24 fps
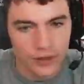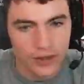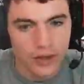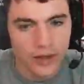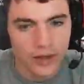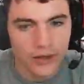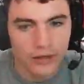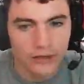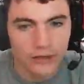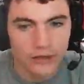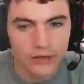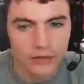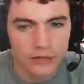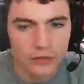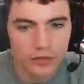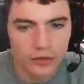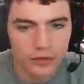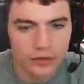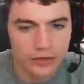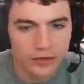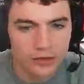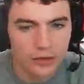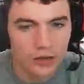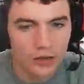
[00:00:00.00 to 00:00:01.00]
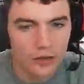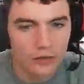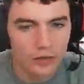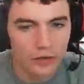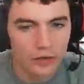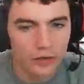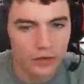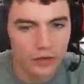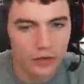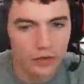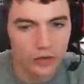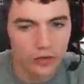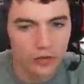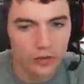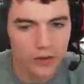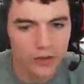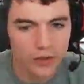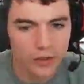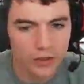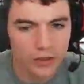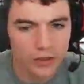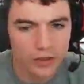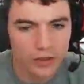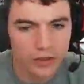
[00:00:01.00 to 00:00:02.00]
And I'm sure there's a lot of other cool
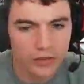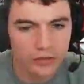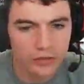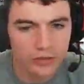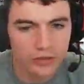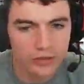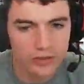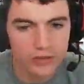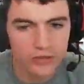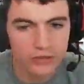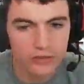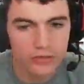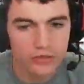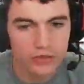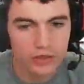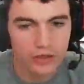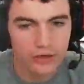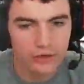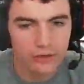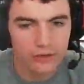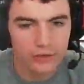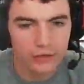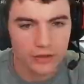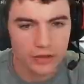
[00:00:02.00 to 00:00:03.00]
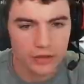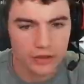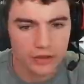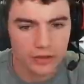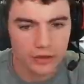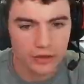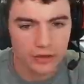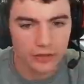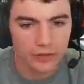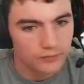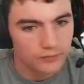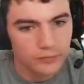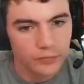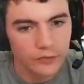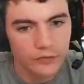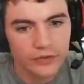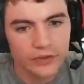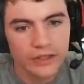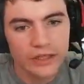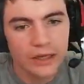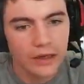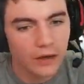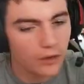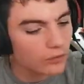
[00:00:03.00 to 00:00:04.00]
ways you can use this new chat feature too. But
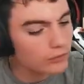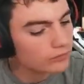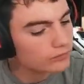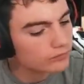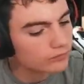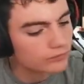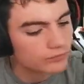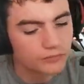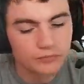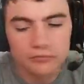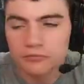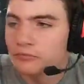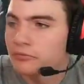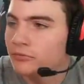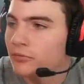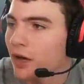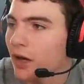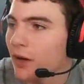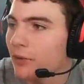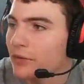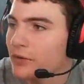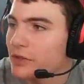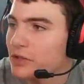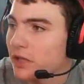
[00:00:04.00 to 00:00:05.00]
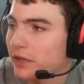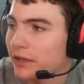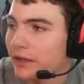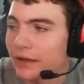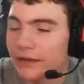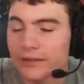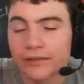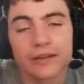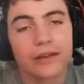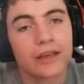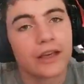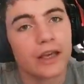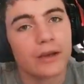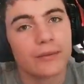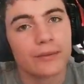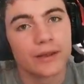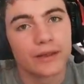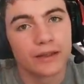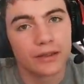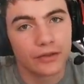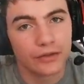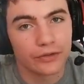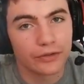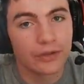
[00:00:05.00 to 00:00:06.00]
for now, I've been JKC
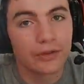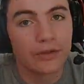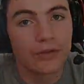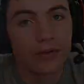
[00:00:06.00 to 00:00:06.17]
Gaming, and I'll see you in